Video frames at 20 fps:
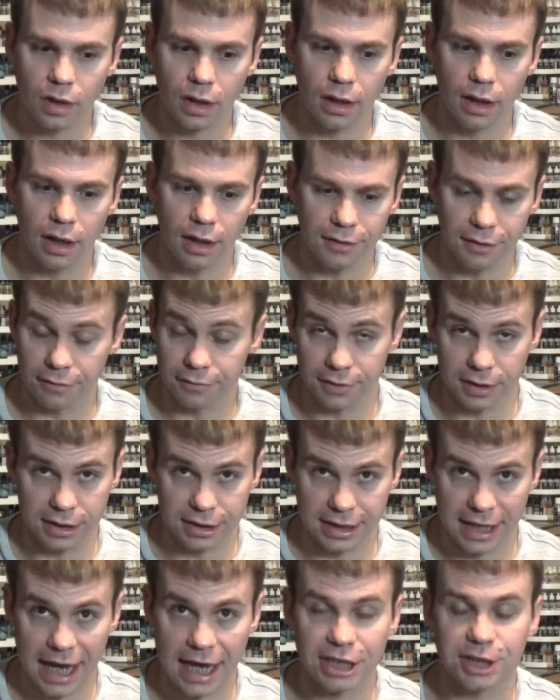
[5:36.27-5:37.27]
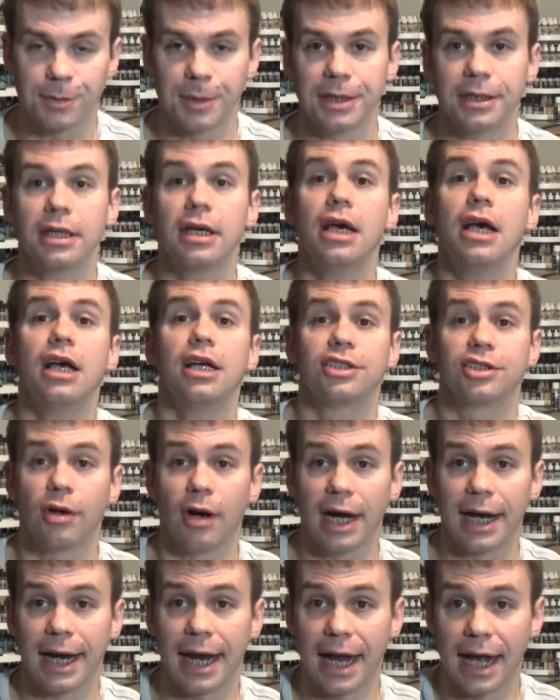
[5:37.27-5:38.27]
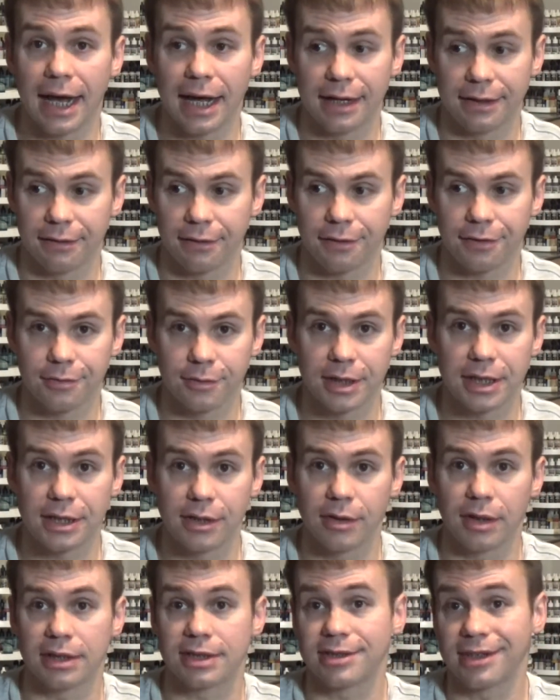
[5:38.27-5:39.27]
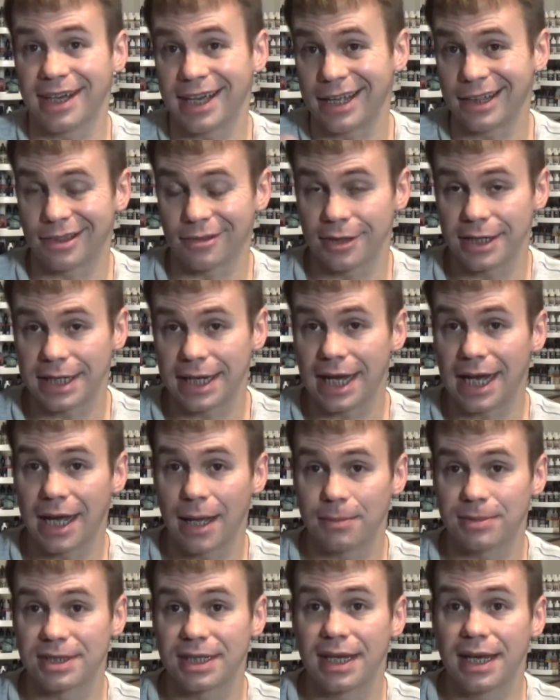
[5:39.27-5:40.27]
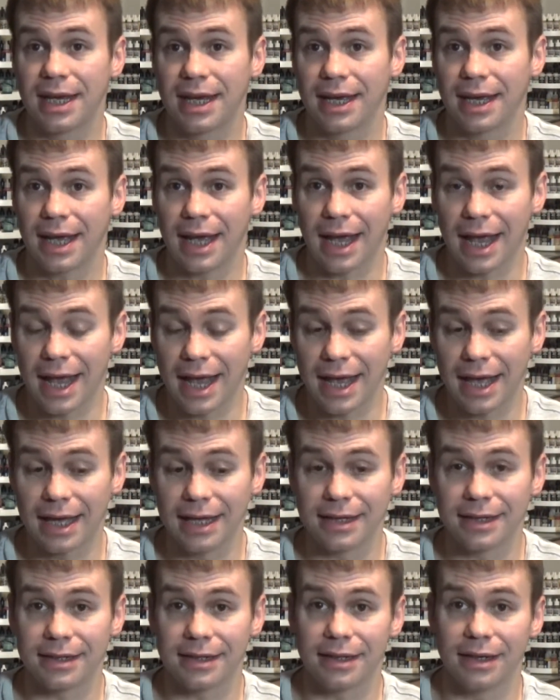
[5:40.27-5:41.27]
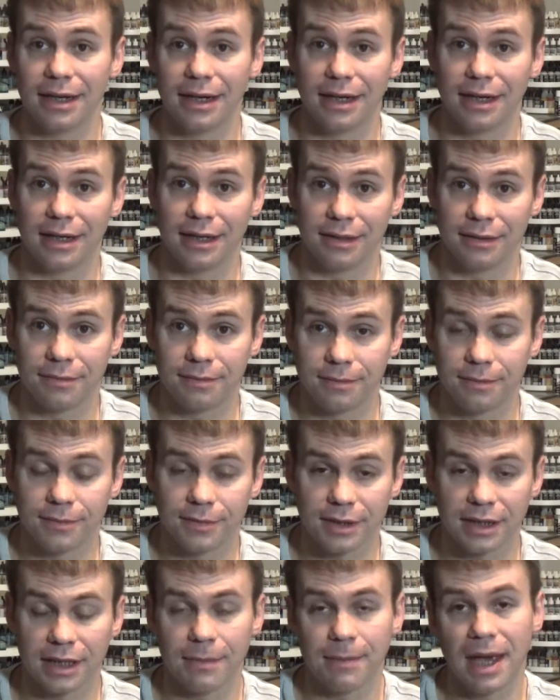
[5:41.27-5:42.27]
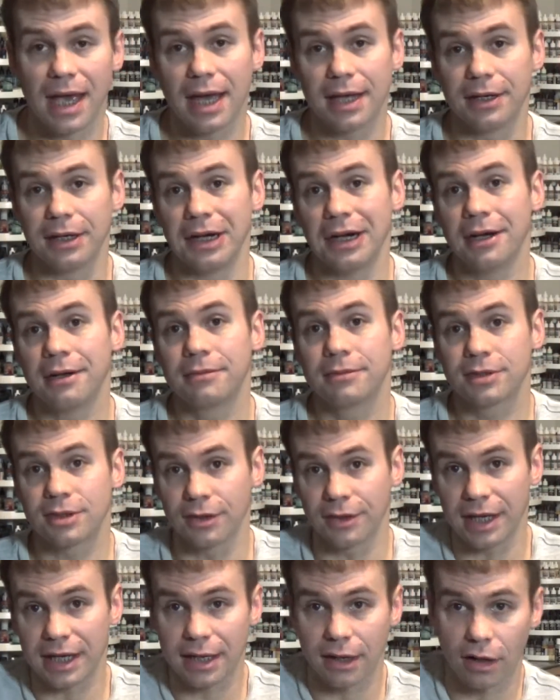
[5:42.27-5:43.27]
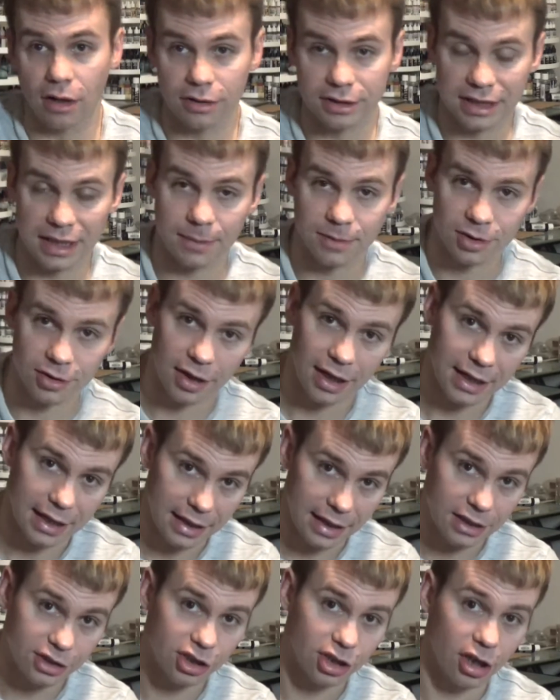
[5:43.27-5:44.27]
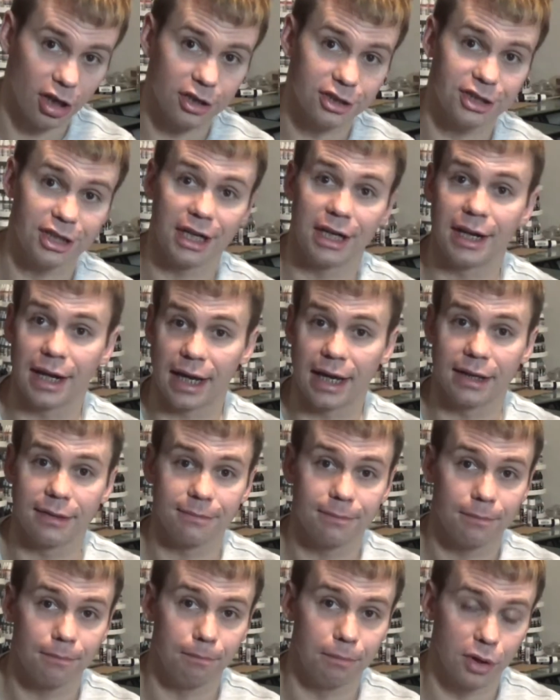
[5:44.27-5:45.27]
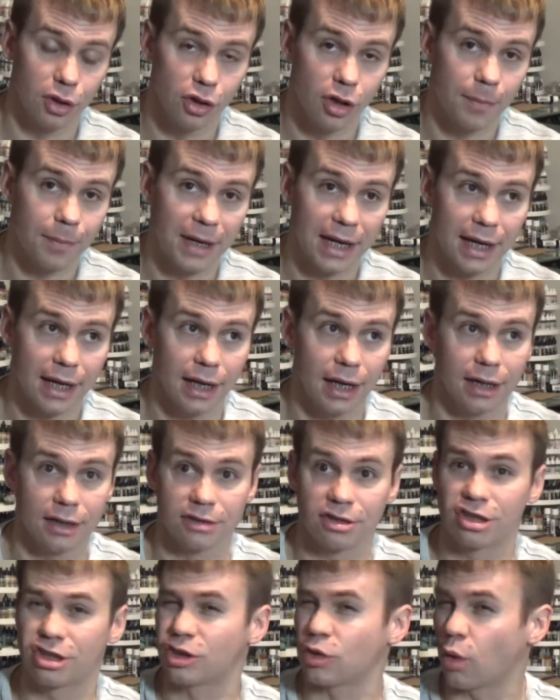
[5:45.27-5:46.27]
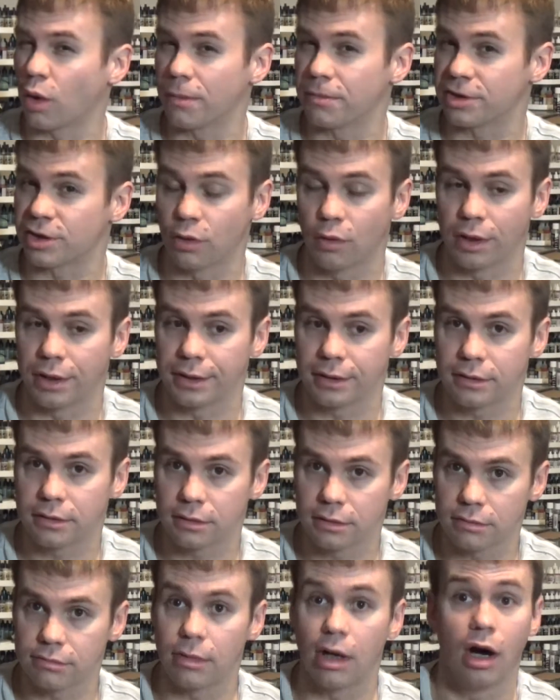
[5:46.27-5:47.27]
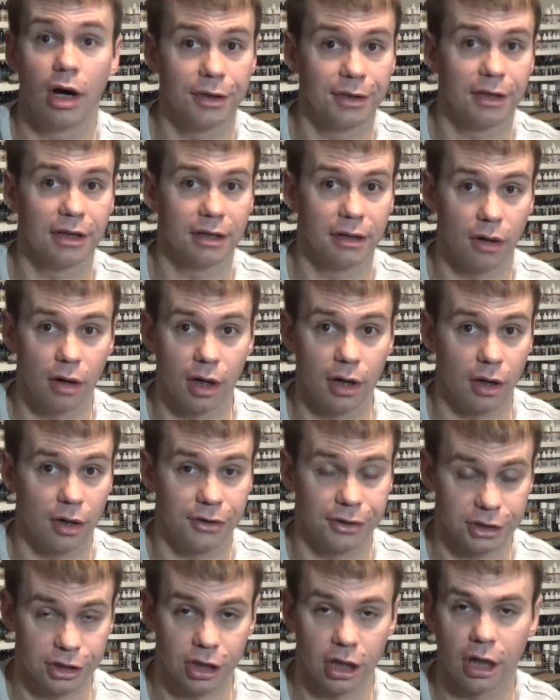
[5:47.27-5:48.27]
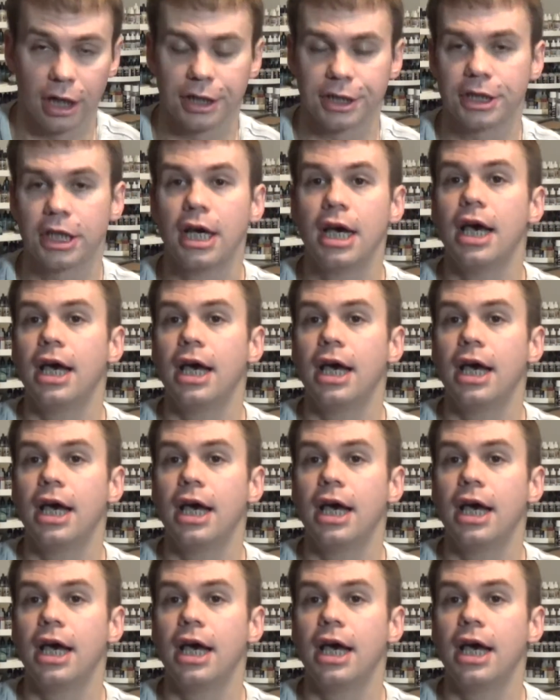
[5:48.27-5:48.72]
the detachment. So I had 3 units. So I had 3 knobs and the commander. So they could all deep strike, and they charged in and blew up a storm sword on the charge.